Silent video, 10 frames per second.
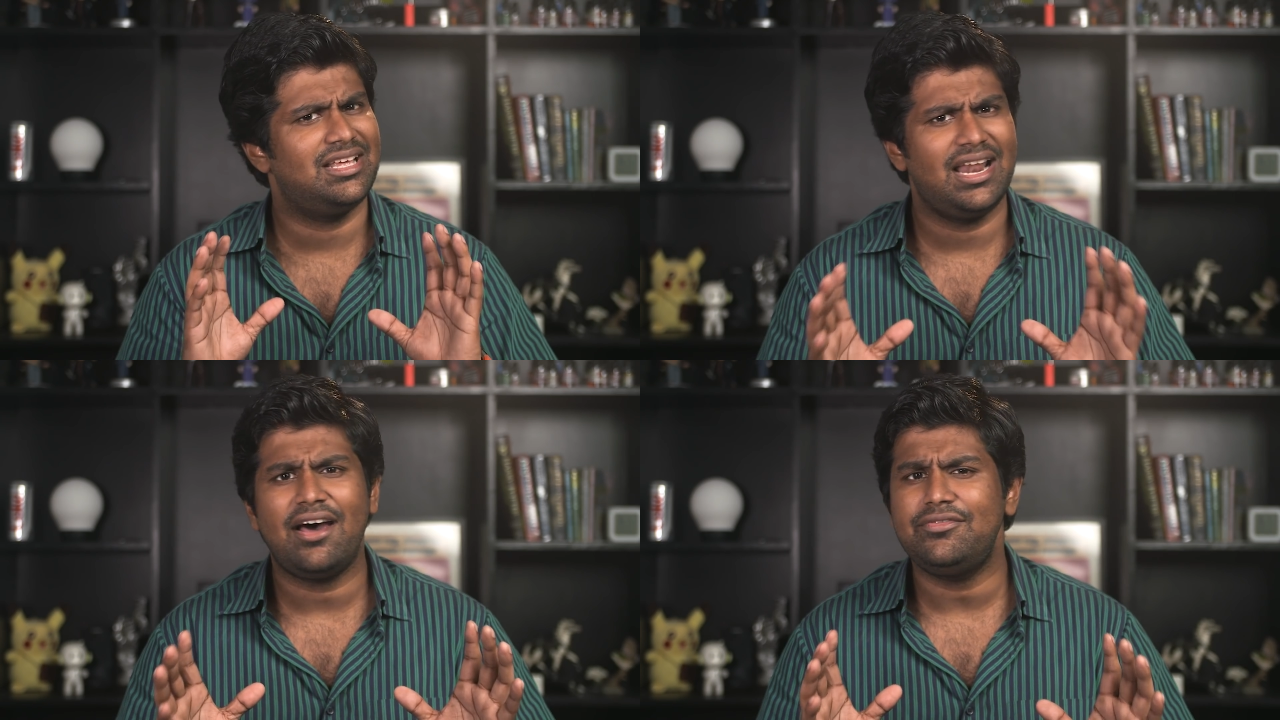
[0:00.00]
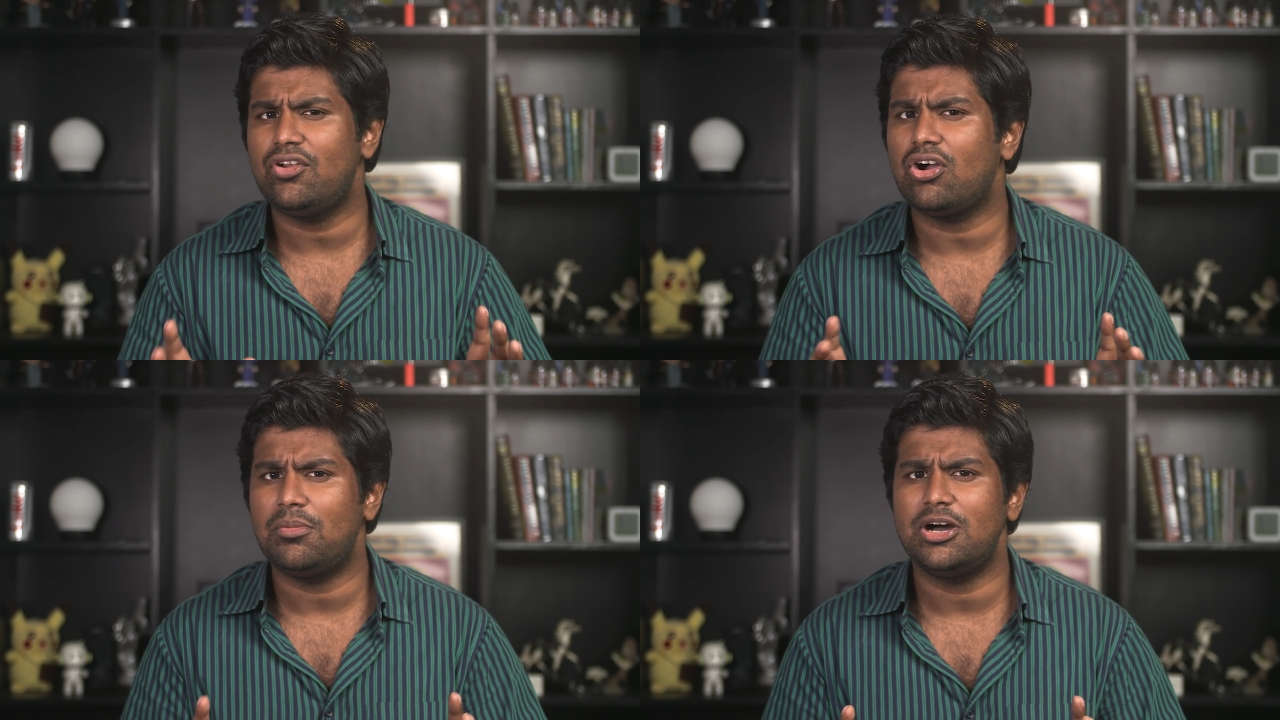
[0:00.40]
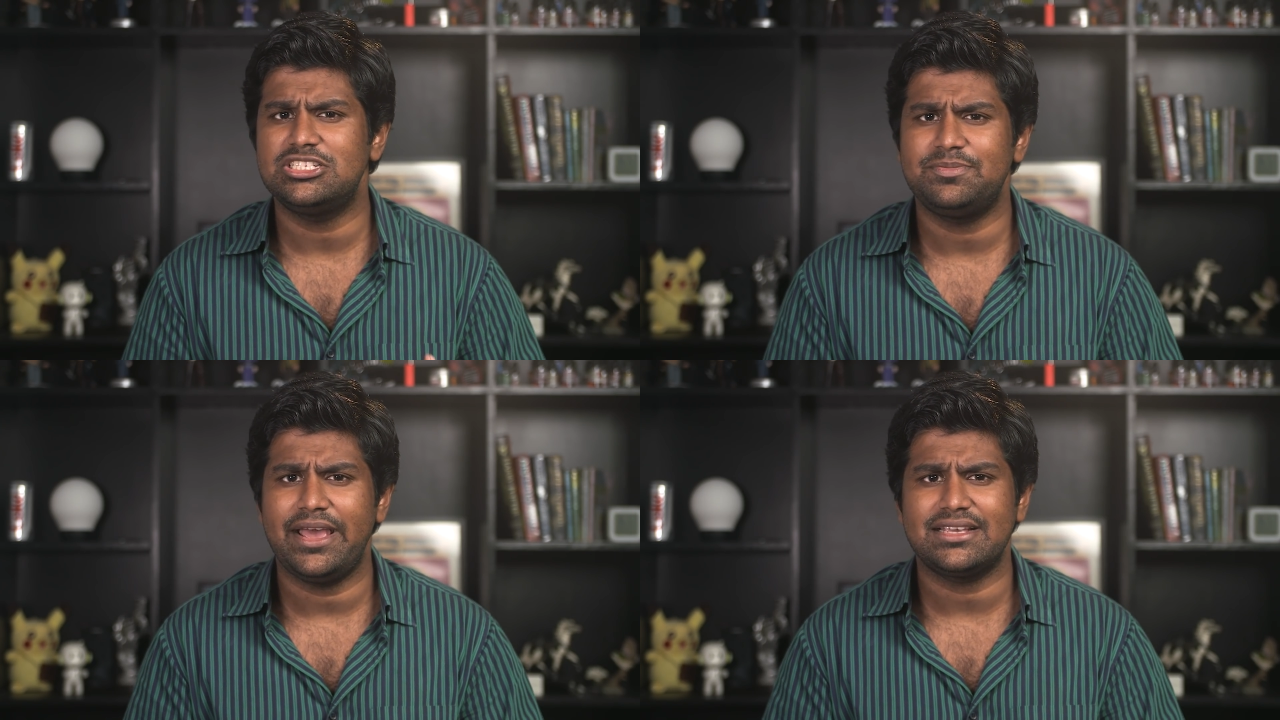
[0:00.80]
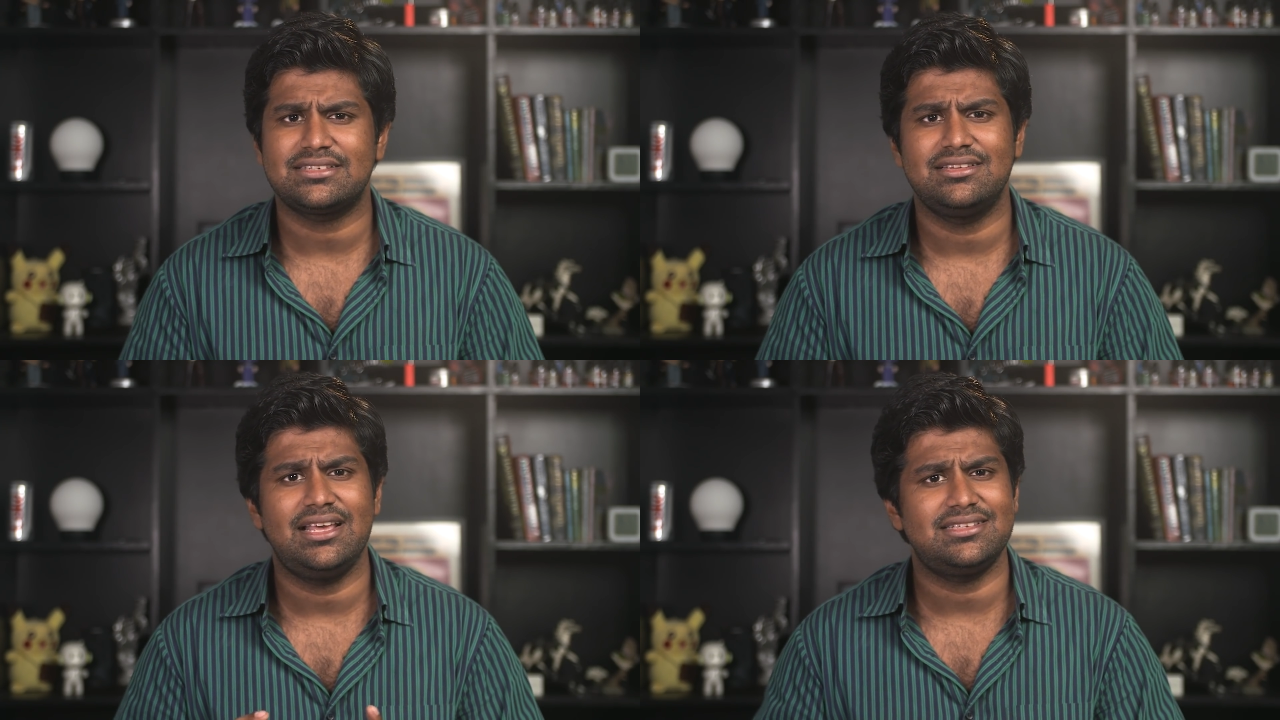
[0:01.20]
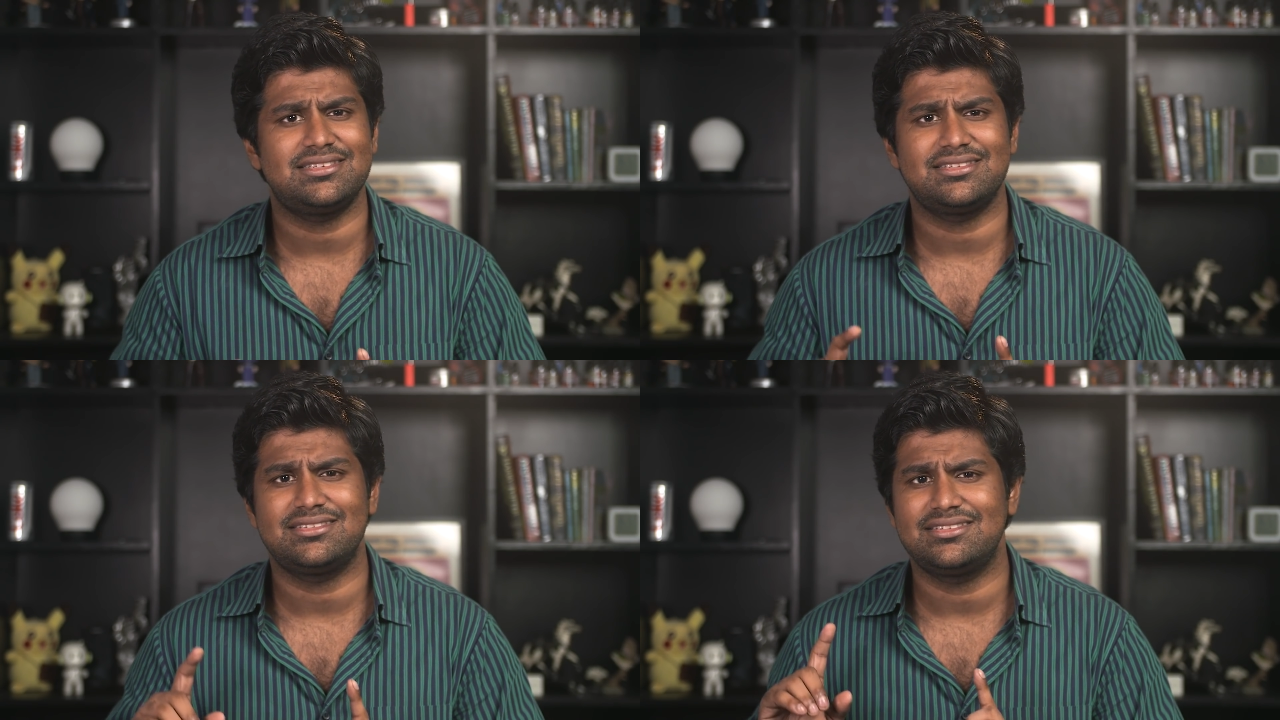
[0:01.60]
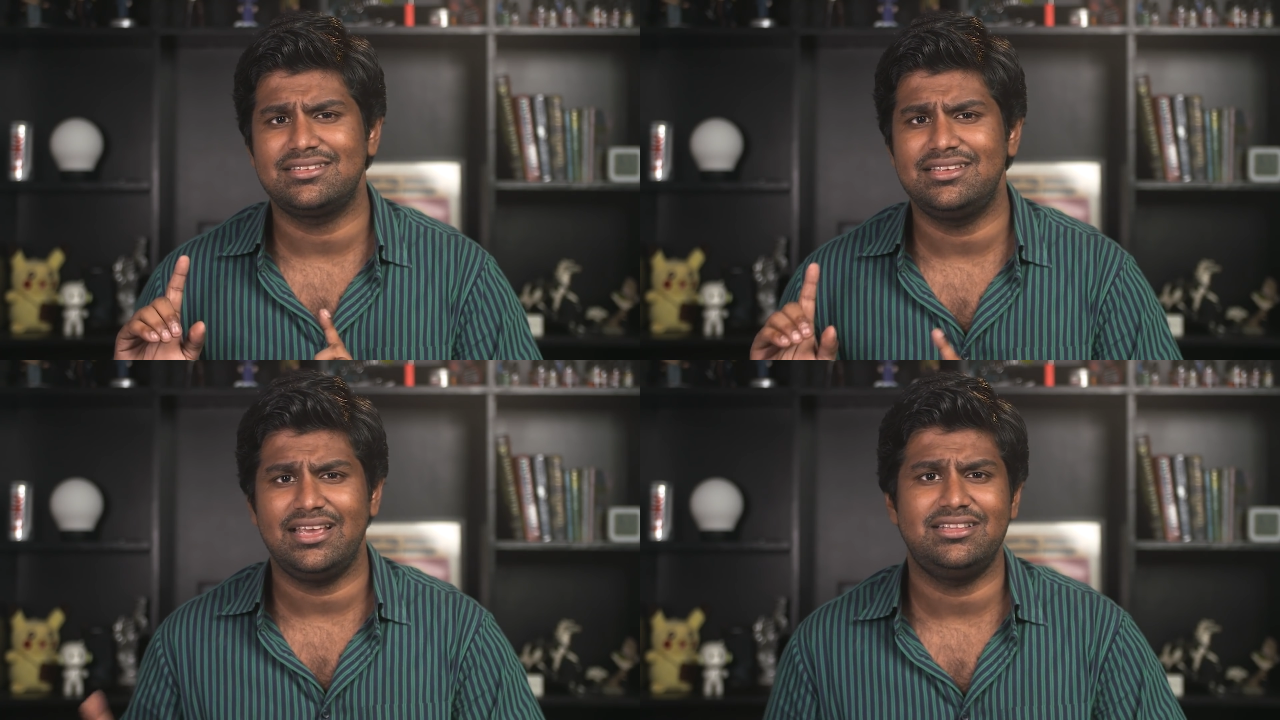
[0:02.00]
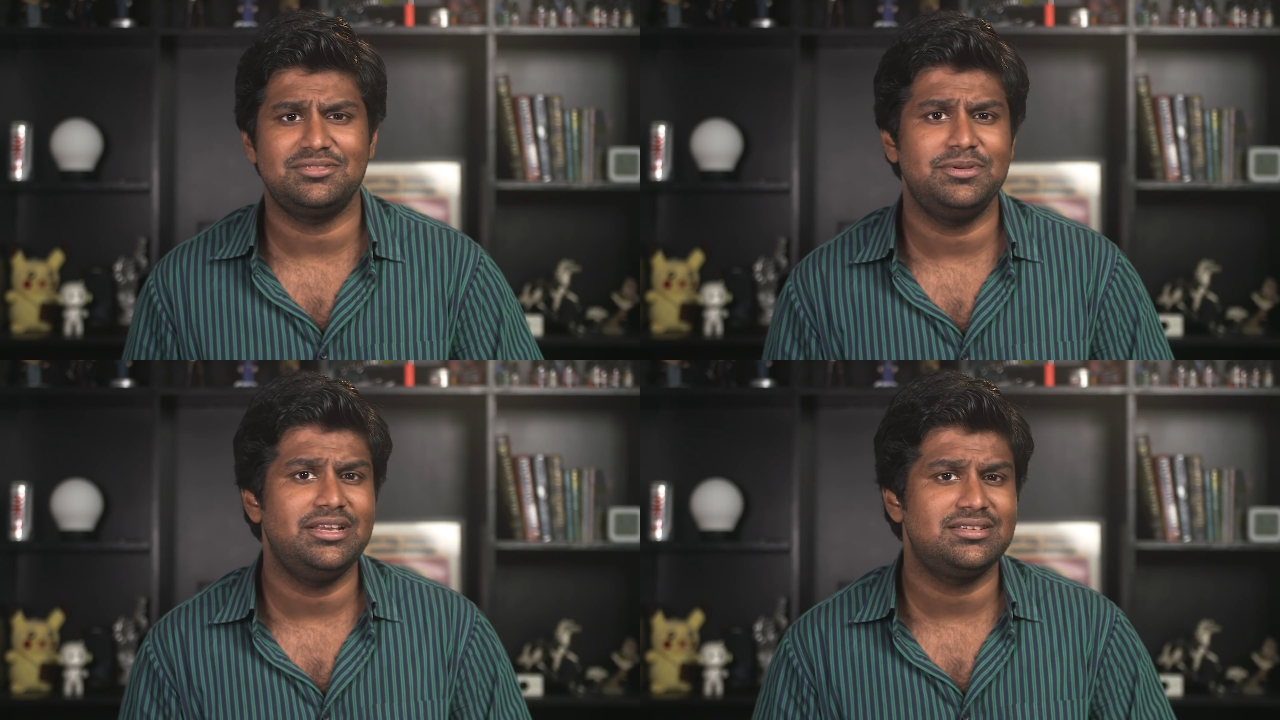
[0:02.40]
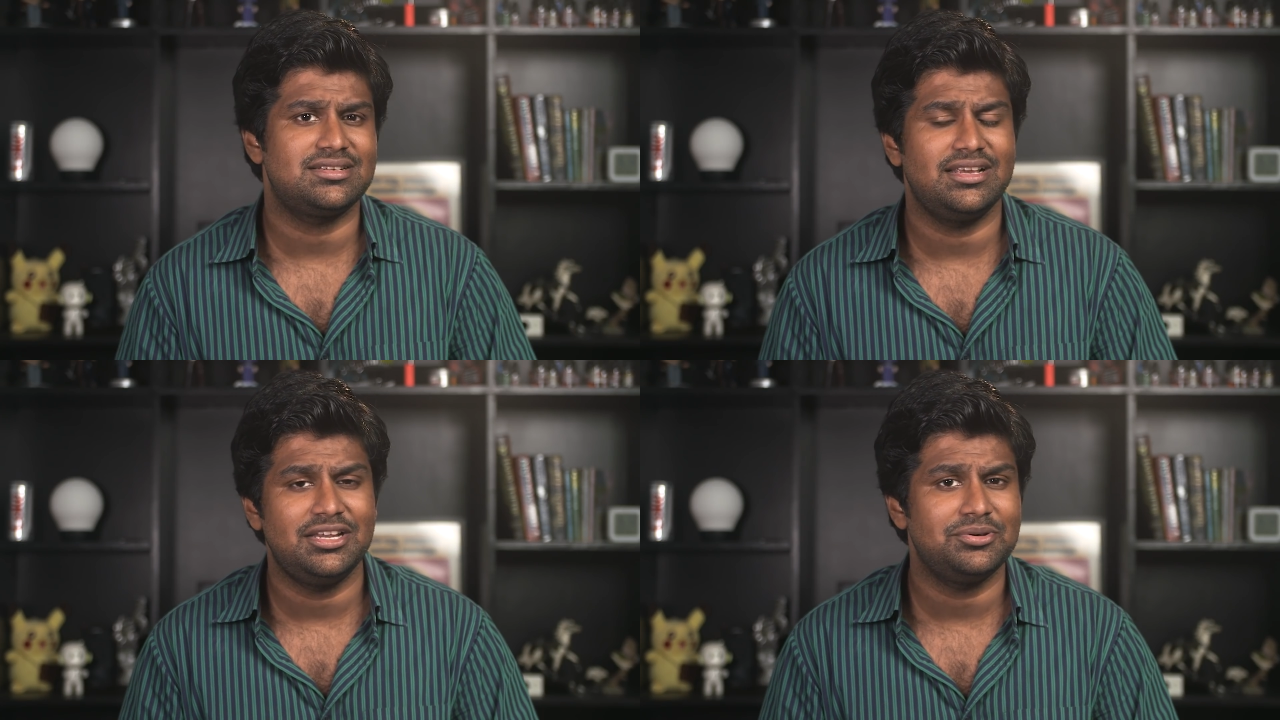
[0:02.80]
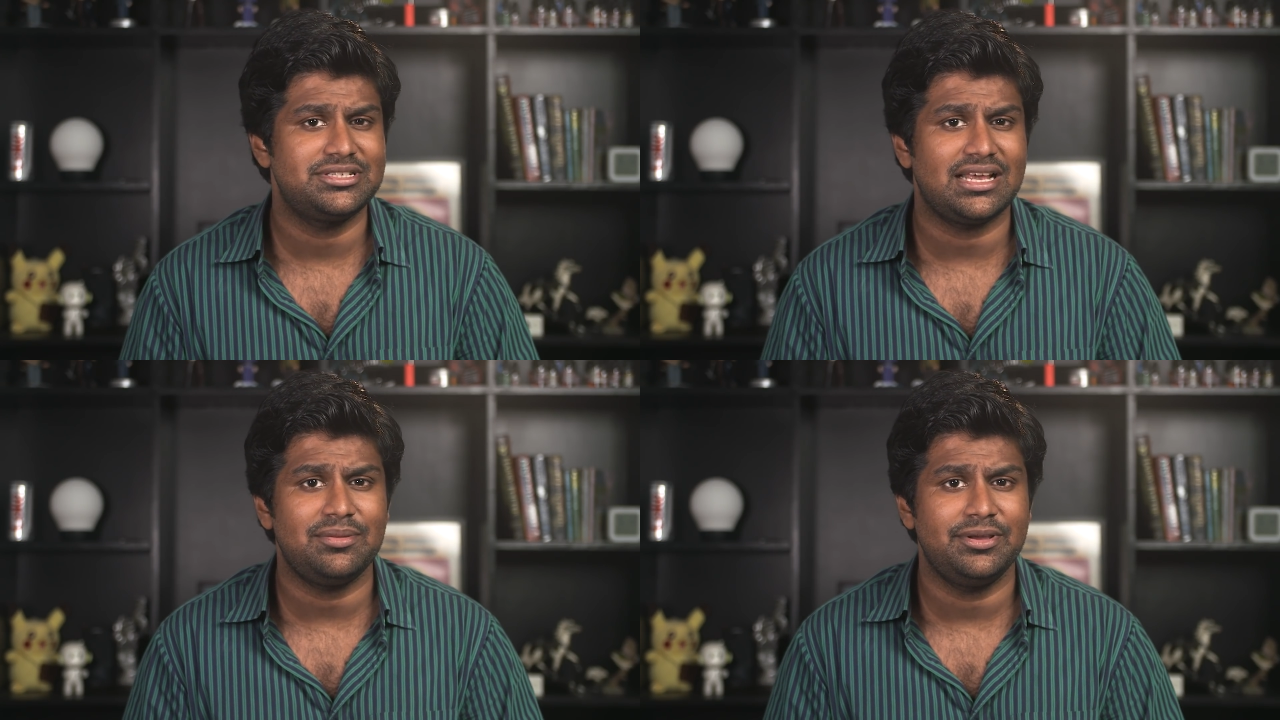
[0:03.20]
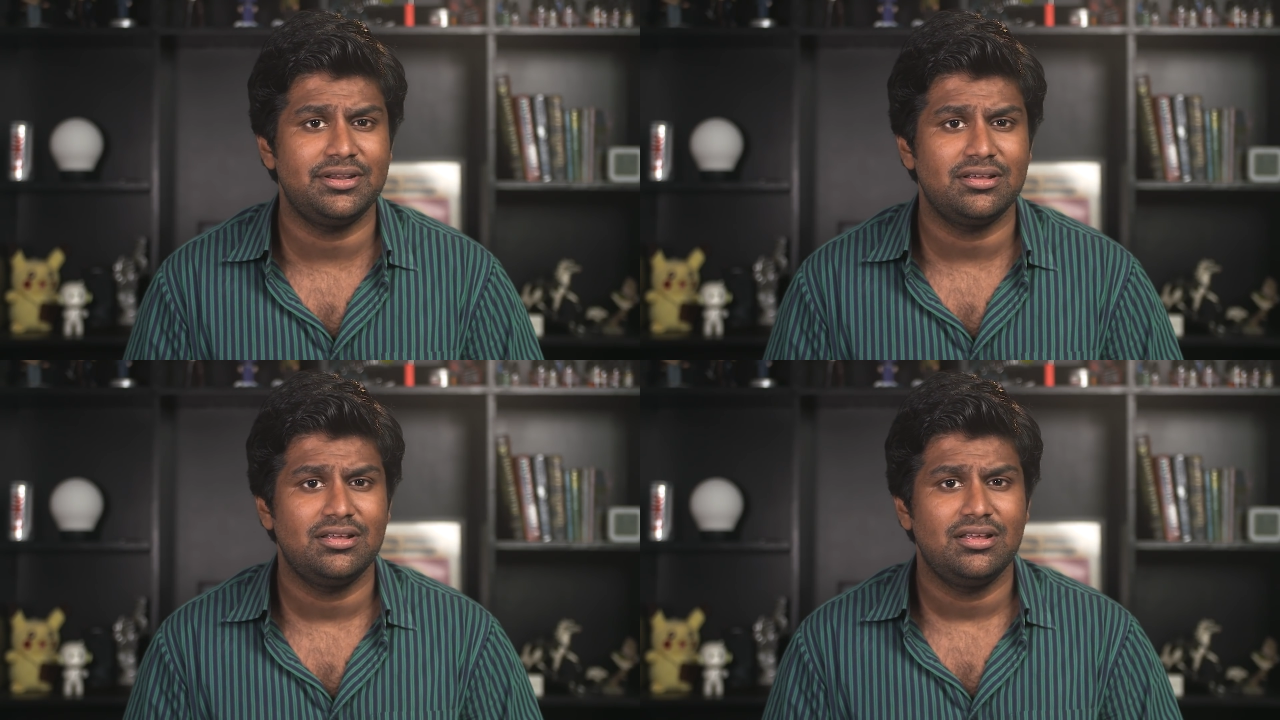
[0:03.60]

enough talk about specs, let's get this beast into its element.